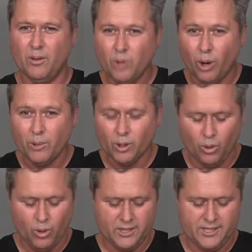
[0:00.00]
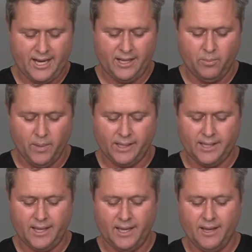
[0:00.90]
abdominal organs down in the belly
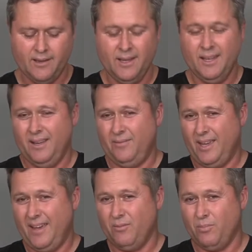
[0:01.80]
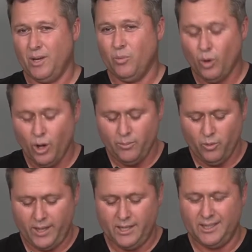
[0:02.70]
there. If they haven't been wormed
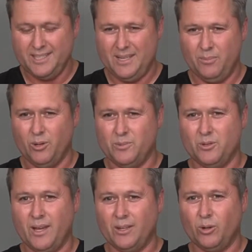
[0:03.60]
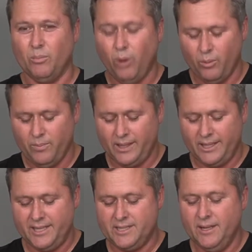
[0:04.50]
regularly, sometimes you'll get little pot
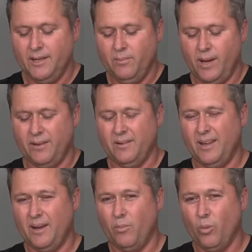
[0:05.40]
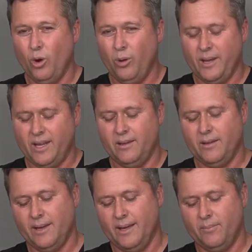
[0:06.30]
bellies, but worming
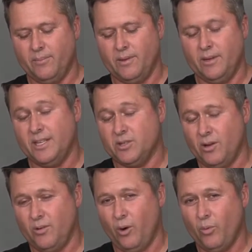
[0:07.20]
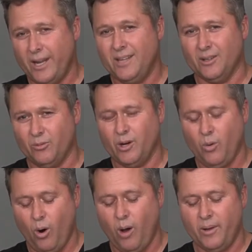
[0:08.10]
is a regular
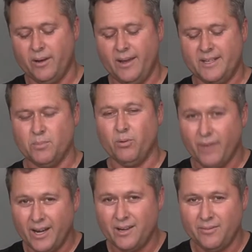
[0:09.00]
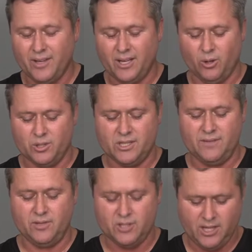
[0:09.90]
requirement as a preventative thing, not just
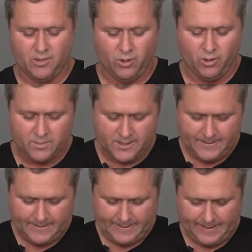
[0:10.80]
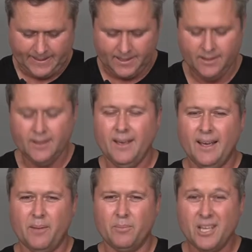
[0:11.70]
if you see worms.
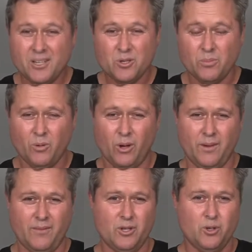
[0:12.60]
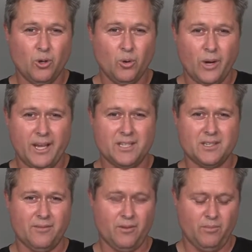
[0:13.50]
Kittens should be wormed every 2 weeks
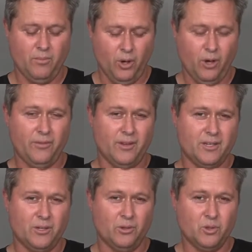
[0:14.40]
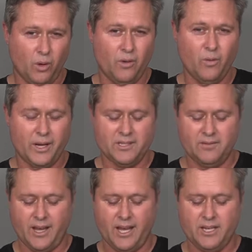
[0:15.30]
from birth until 12 weeks
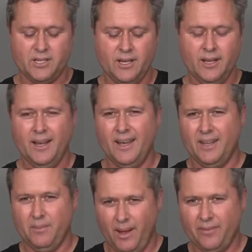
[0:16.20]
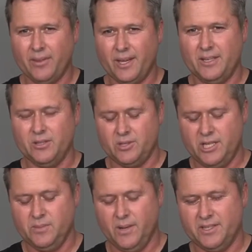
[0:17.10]
of age, and then monthly until
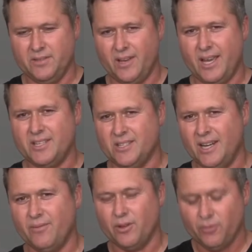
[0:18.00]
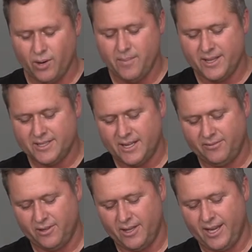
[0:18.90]
6 months of age, and then every 3 months
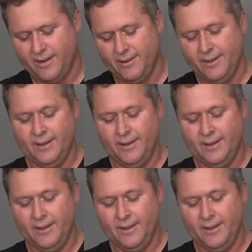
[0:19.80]
after that.